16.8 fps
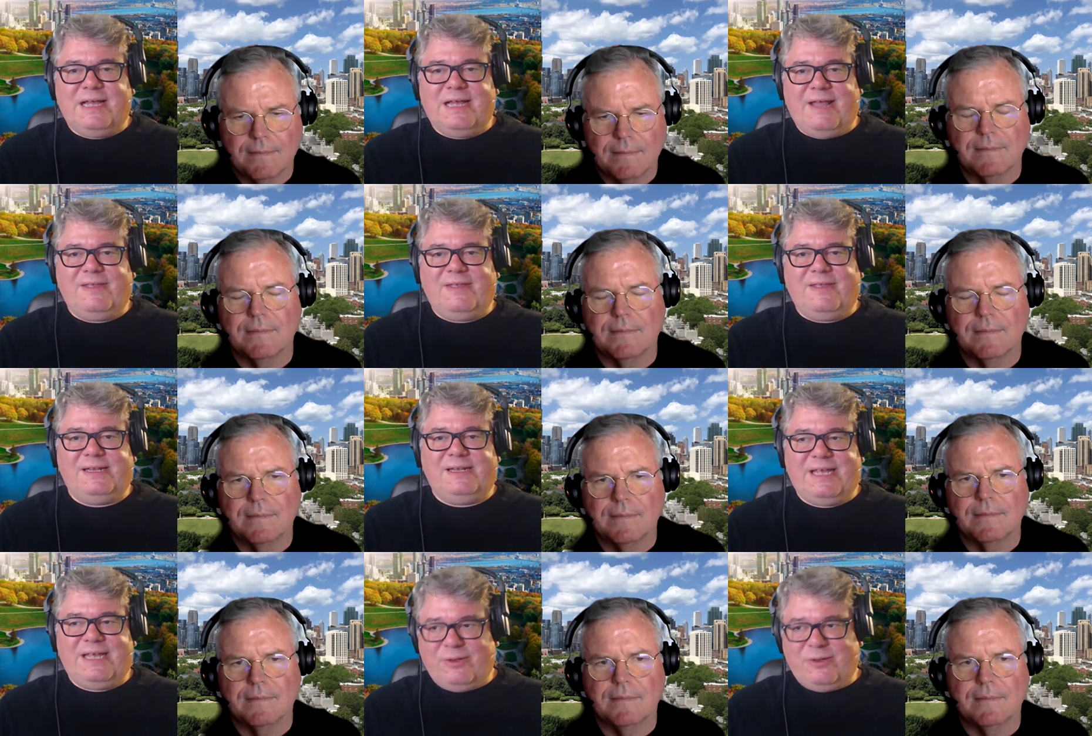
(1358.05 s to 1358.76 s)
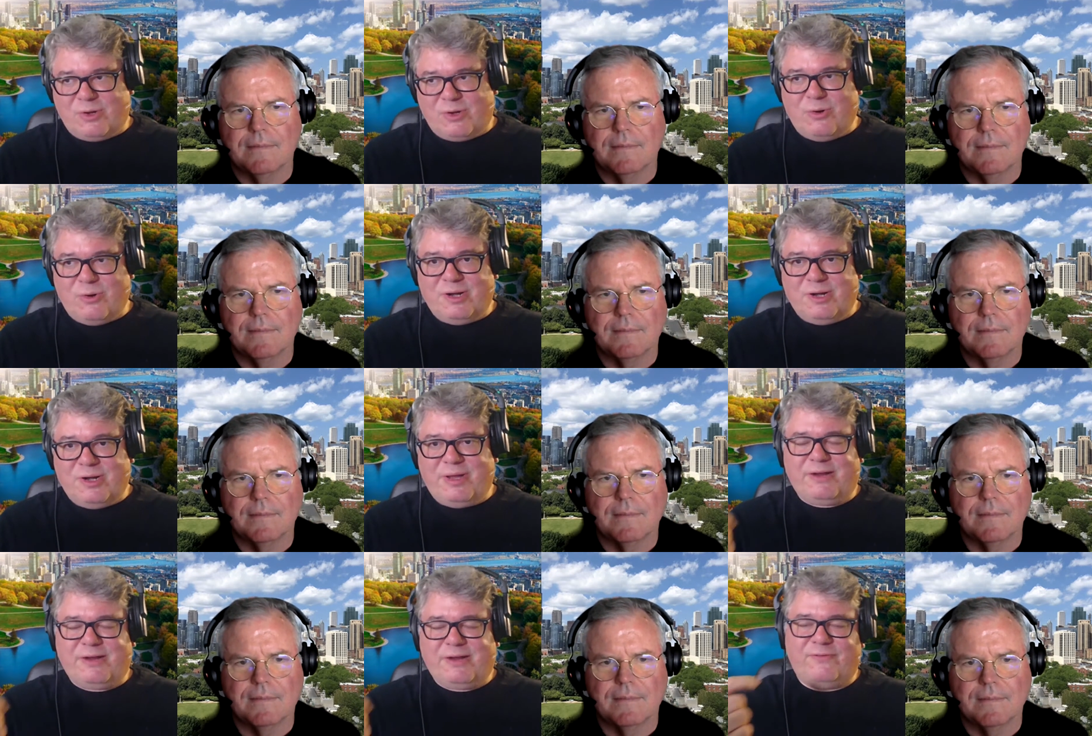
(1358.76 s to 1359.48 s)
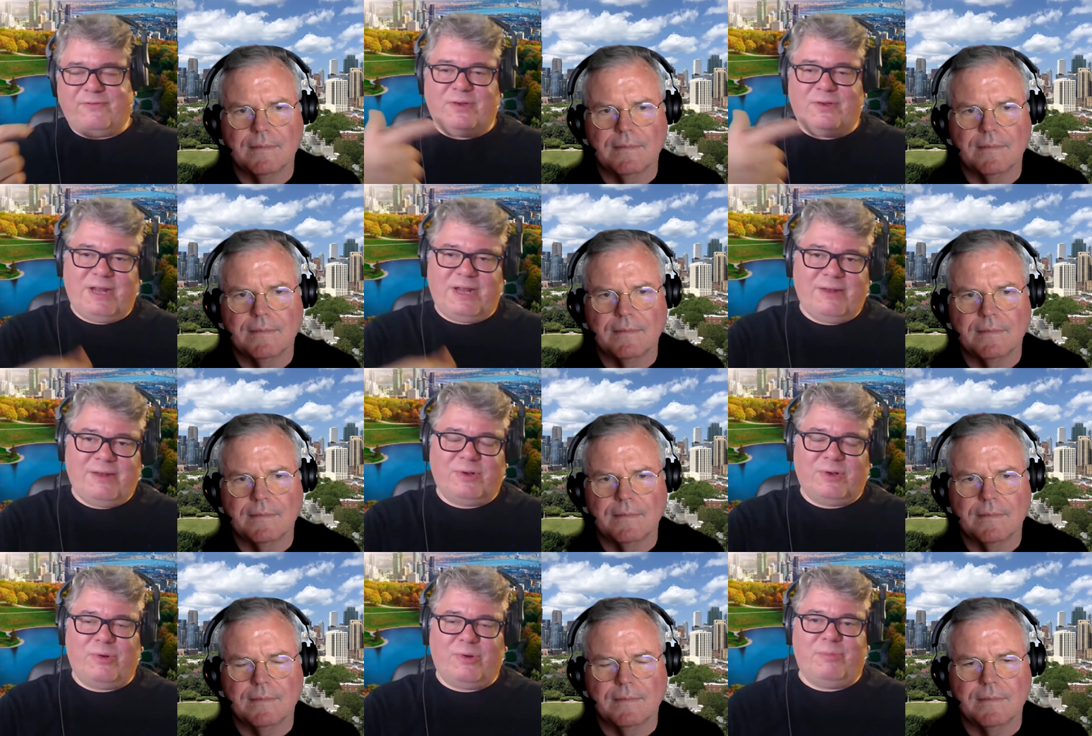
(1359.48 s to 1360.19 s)
Speaker 1: And then he'd record a microphone, I'd
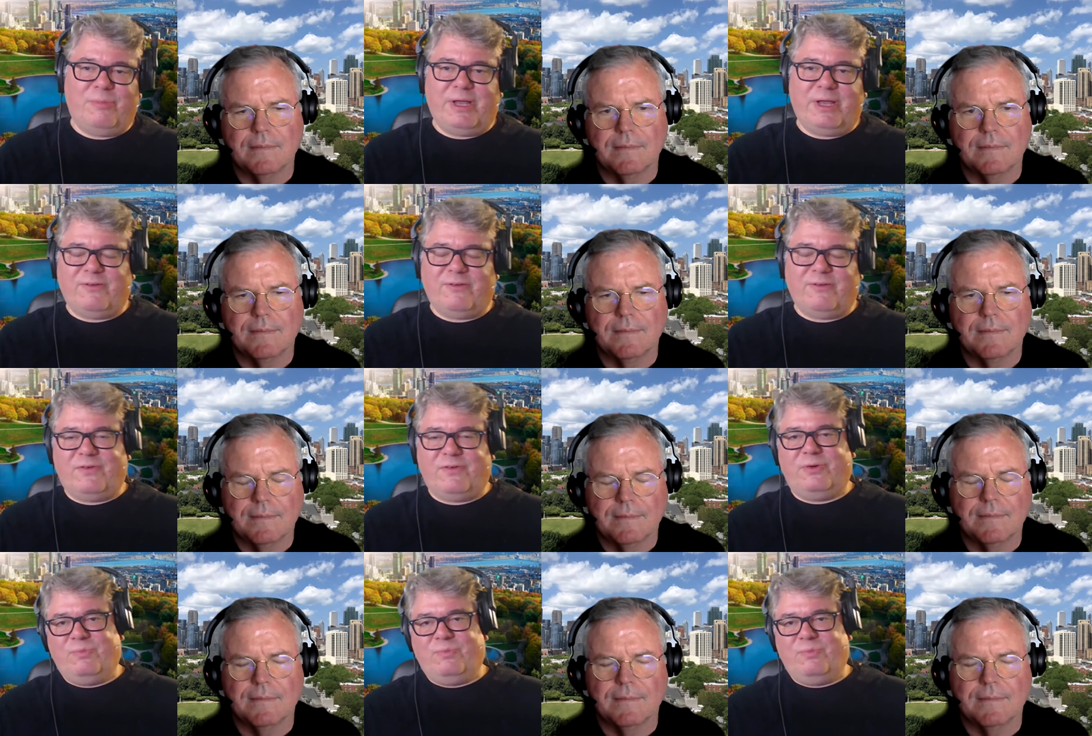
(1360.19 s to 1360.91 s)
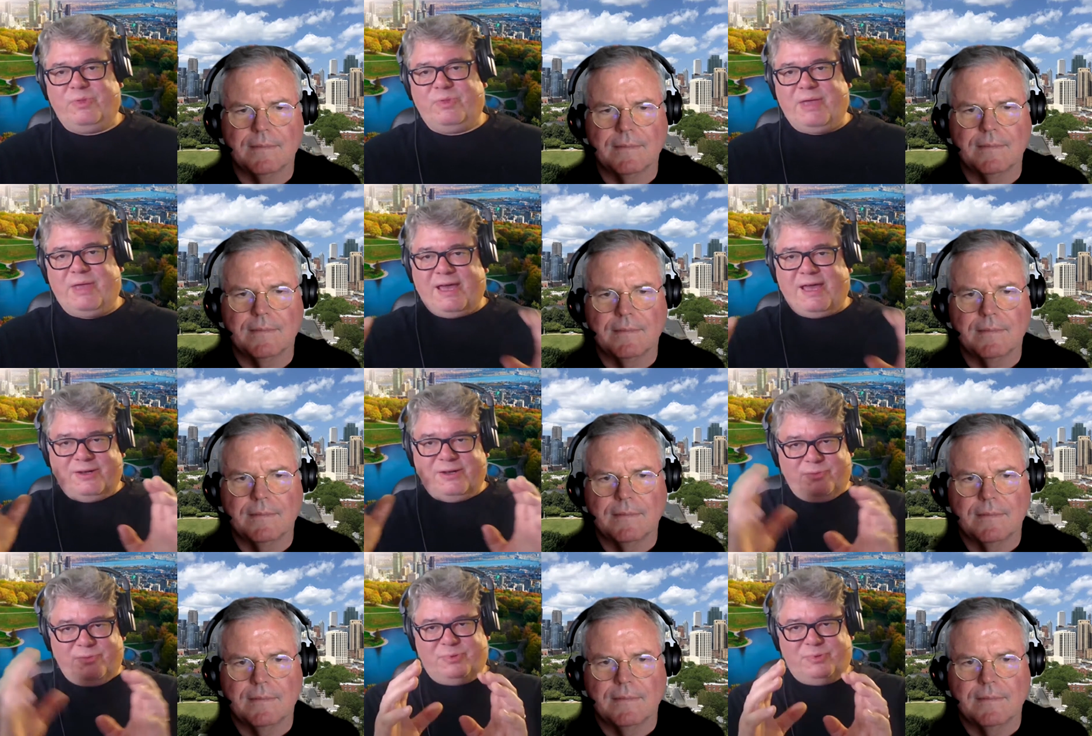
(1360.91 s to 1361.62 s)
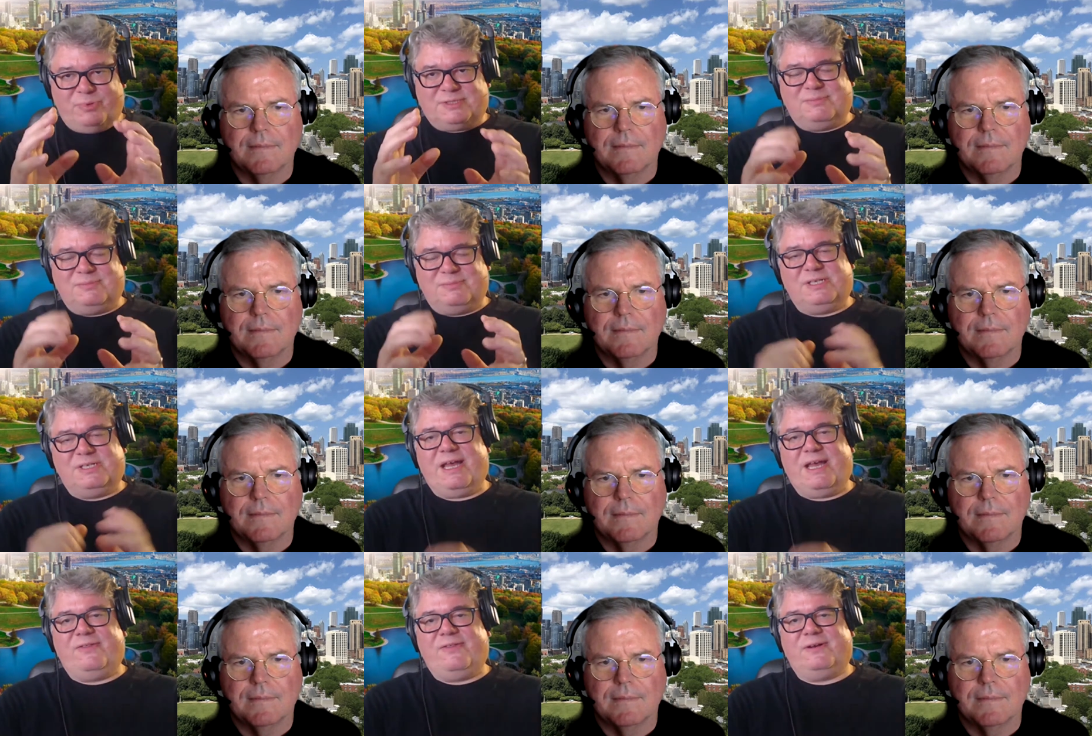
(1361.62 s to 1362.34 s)
record a microphone, the editor puts them
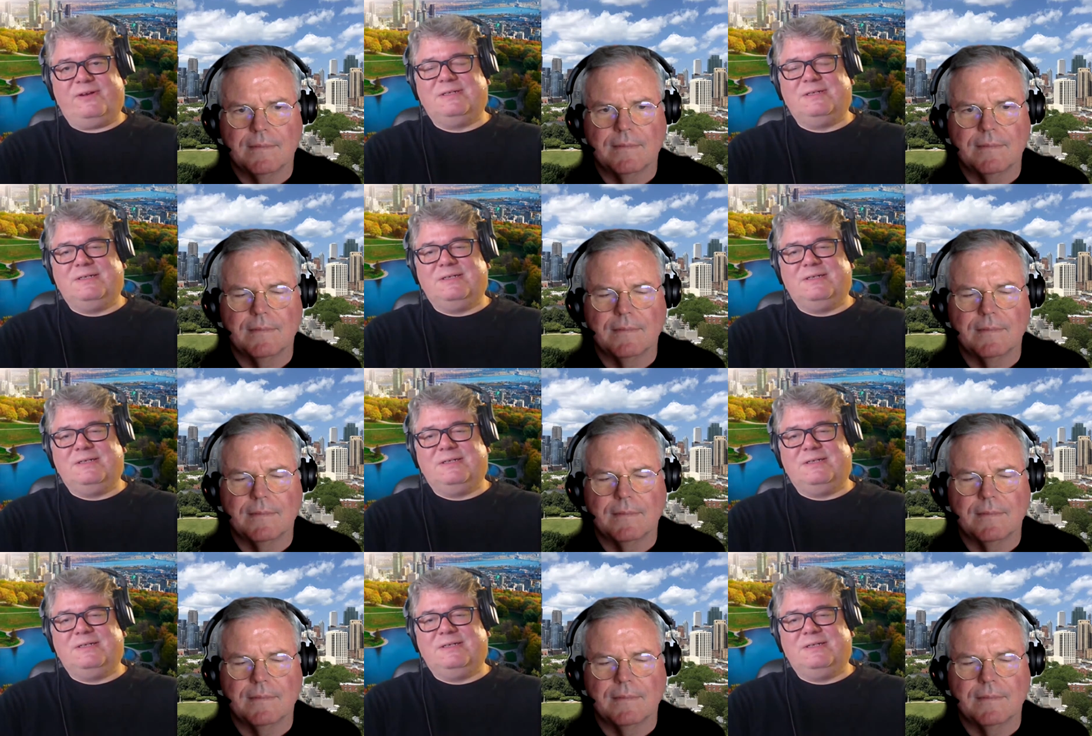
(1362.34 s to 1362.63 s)
together,